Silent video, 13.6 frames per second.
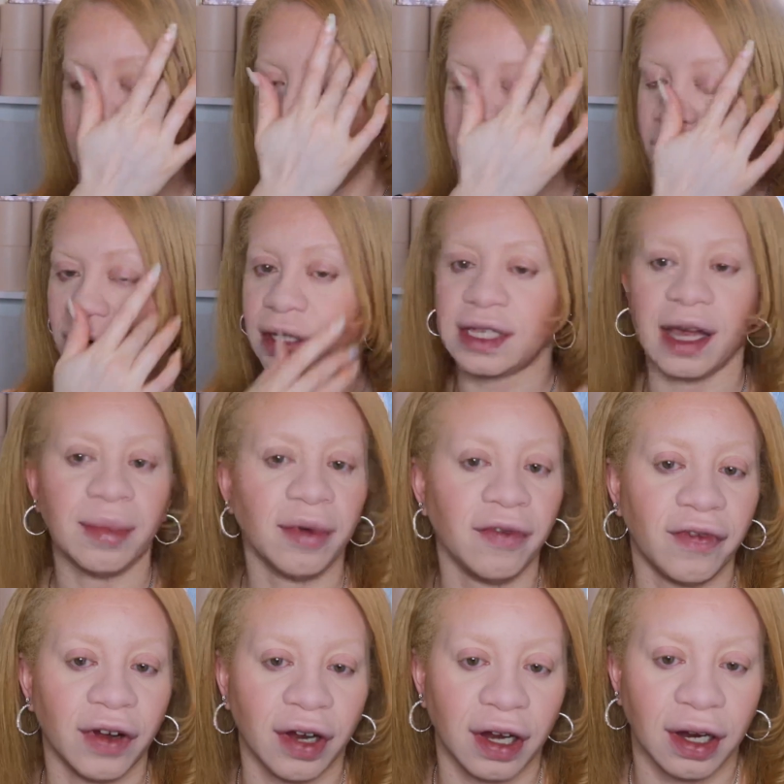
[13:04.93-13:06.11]
you know, because I
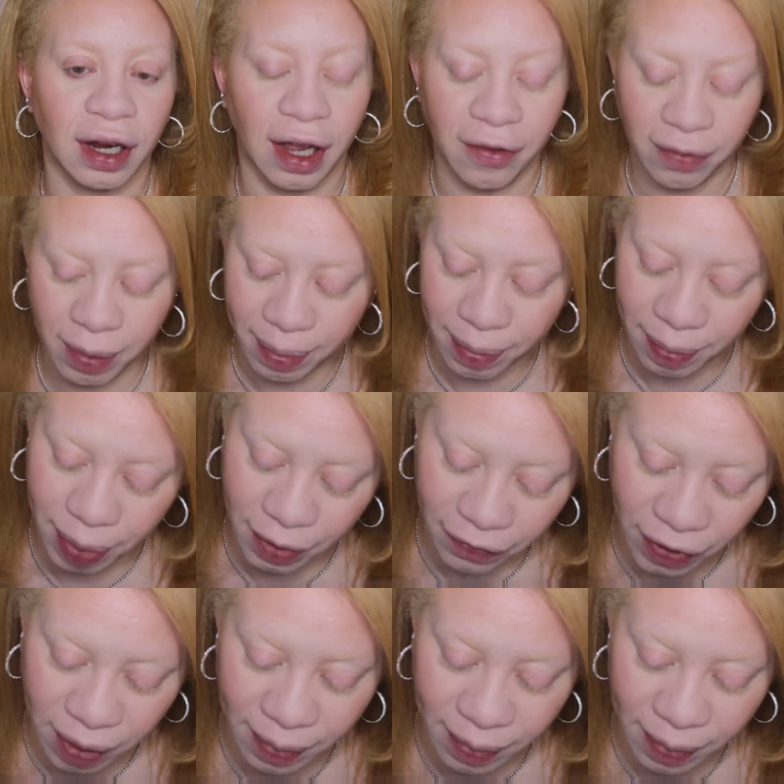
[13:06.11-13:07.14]
prefer